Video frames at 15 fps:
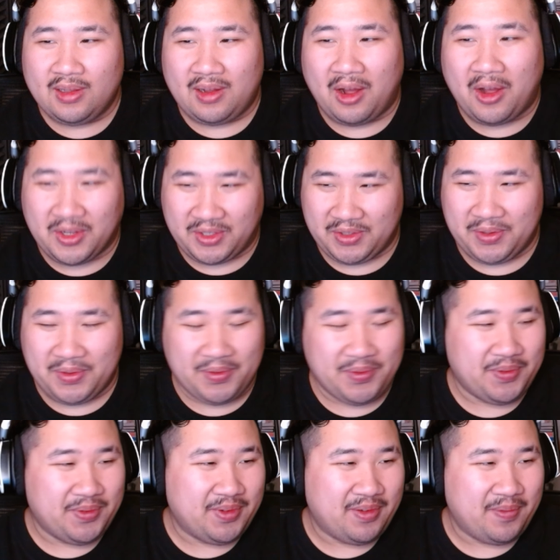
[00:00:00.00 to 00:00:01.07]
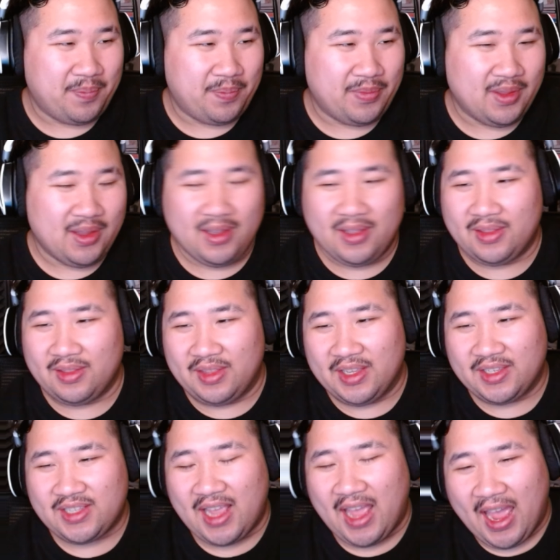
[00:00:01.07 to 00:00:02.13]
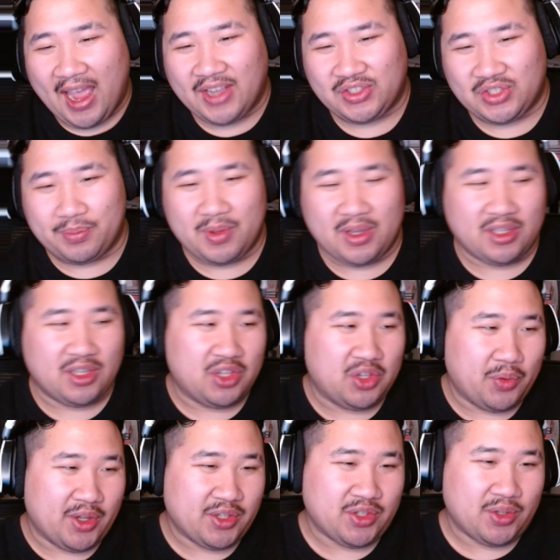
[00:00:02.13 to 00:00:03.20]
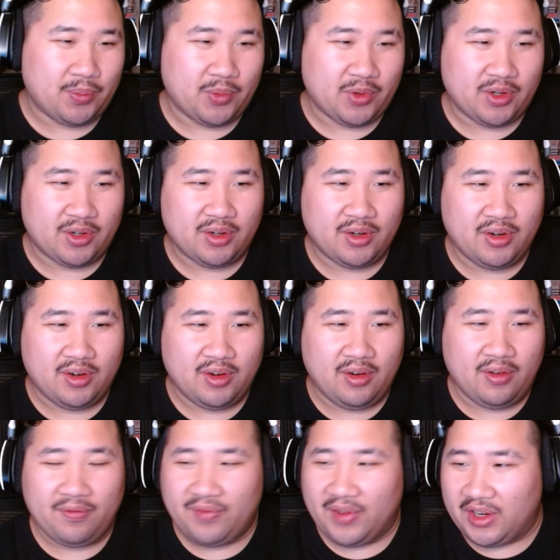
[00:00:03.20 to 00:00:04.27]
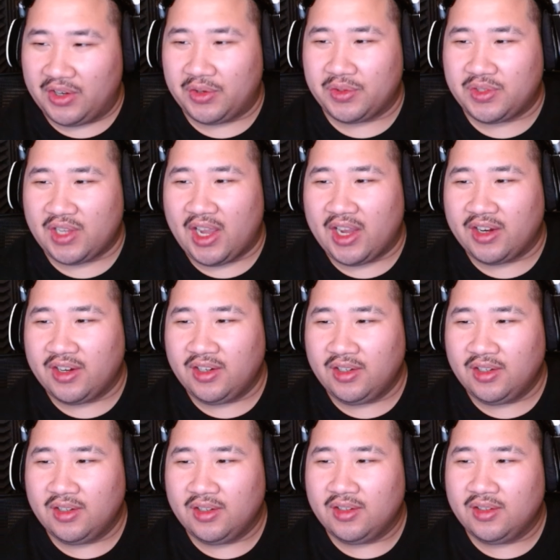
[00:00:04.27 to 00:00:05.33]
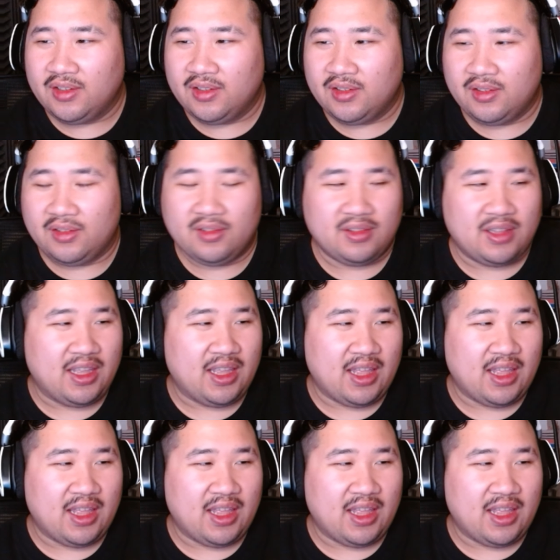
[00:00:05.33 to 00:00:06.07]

Also, this has to be in the US somewhere. Federal Tire, uh,